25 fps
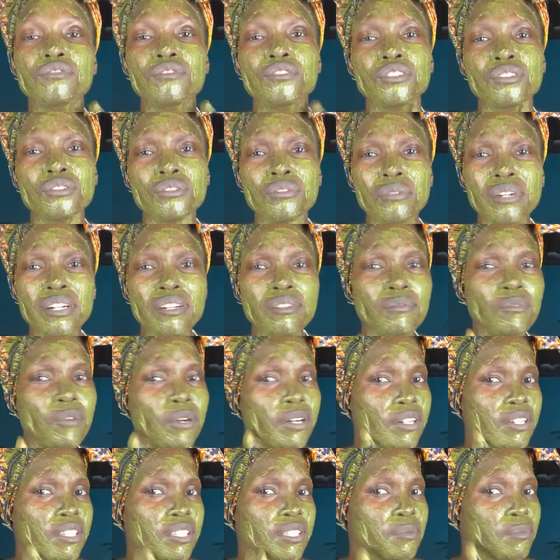do what
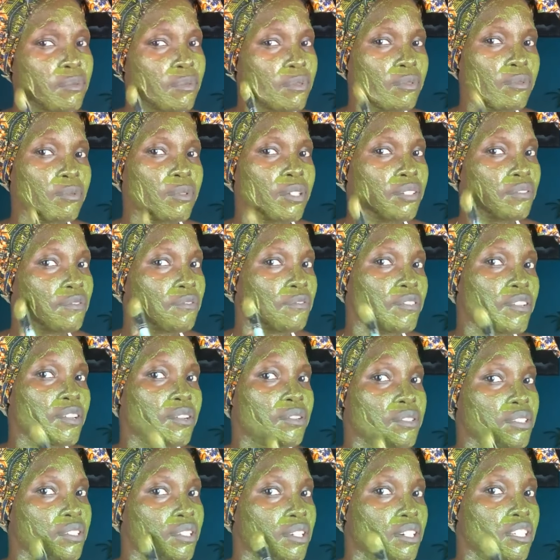works, what
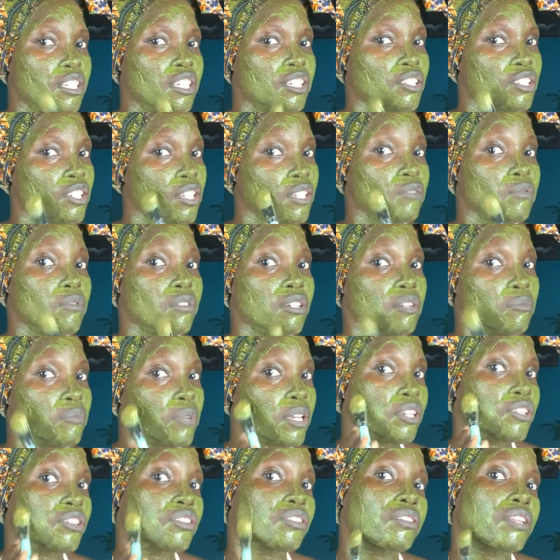feels good. Just want to
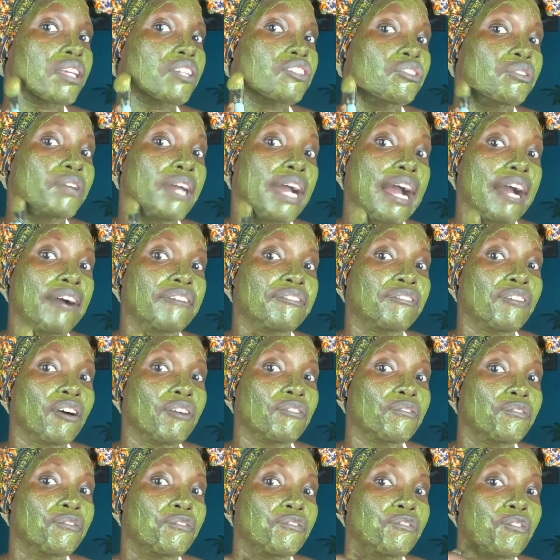make sure that you have
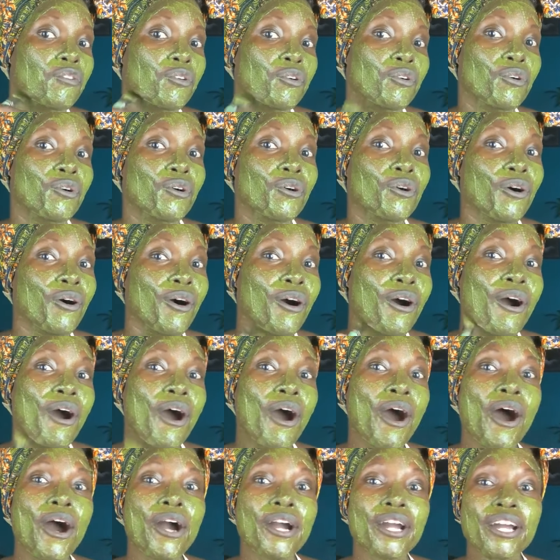full
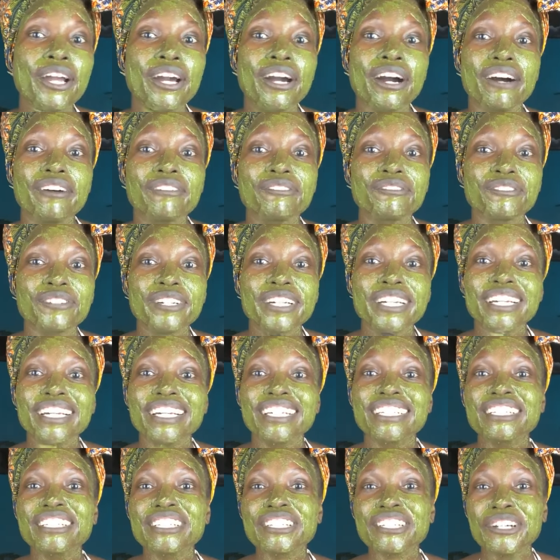
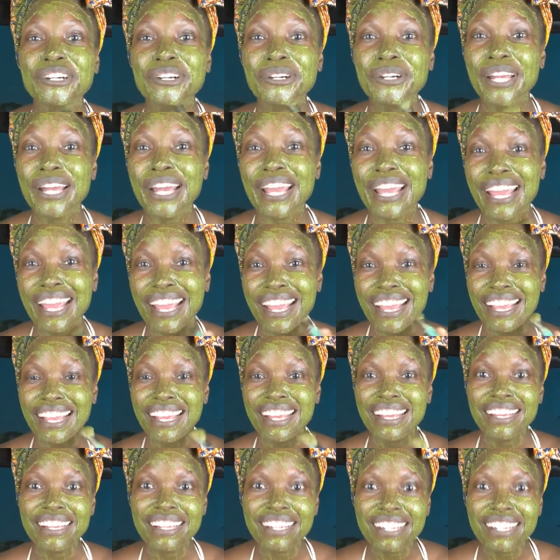coverage, okay?